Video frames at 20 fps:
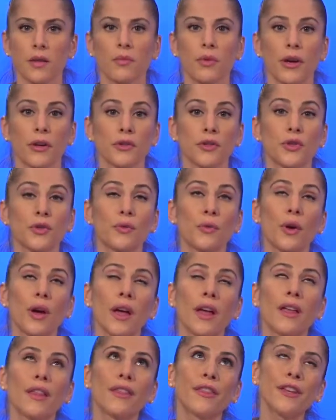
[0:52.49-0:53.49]
compared to
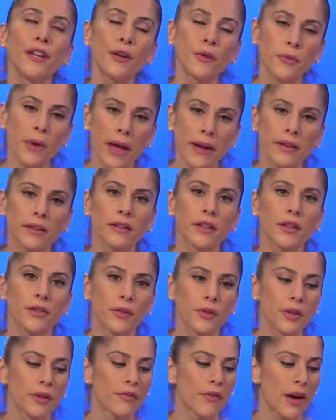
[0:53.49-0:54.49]
theoretically
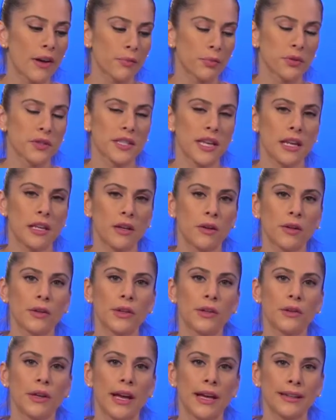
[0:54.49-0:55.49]
35% here in
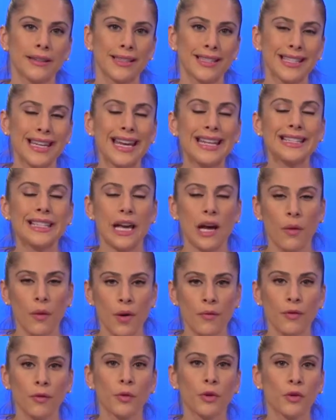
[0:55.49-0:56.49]
the United States.
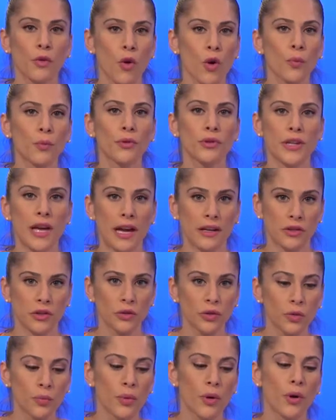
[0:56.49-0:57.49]
However, with corporate
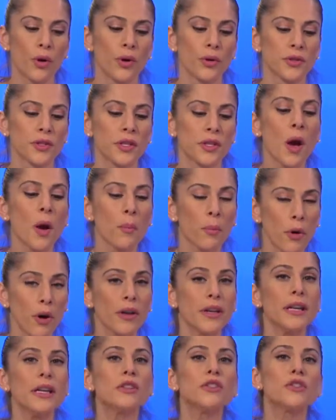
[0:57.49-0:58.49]
tax loopholes
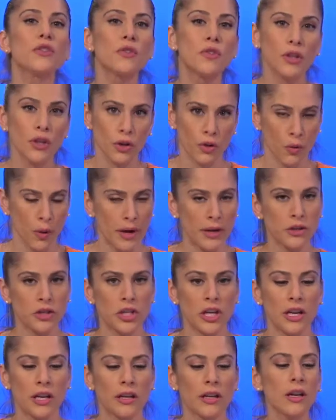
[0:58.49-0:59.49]
put into the
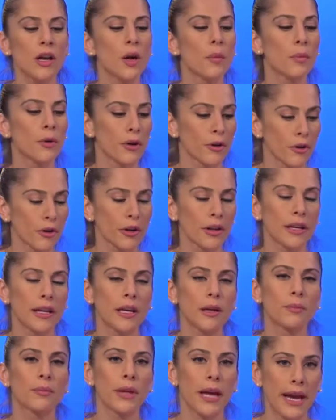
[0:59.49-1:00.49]
equation, Burger
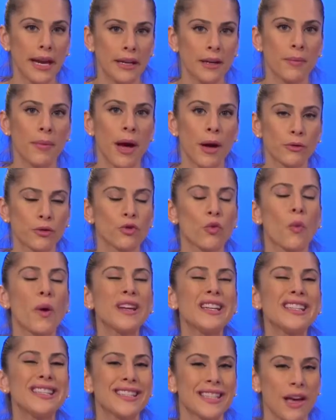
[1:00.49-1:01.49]
King paid about
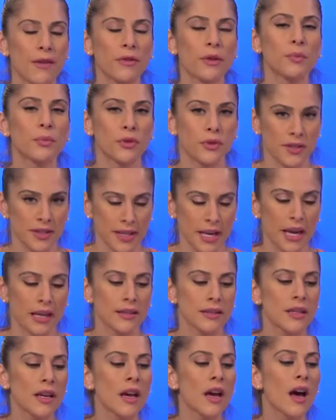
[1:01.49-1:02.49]

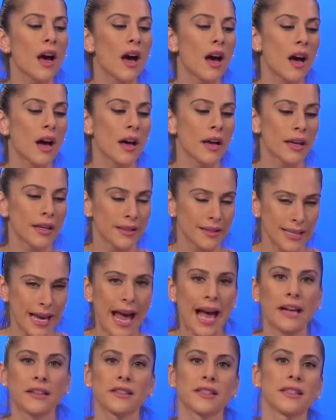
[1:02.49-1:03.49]
27% in
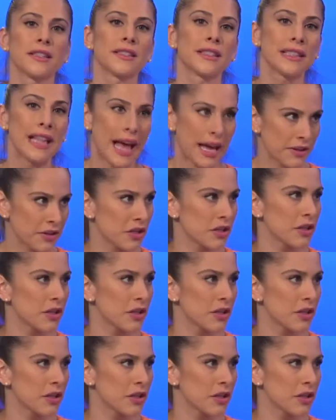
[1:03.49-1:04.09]
taxes last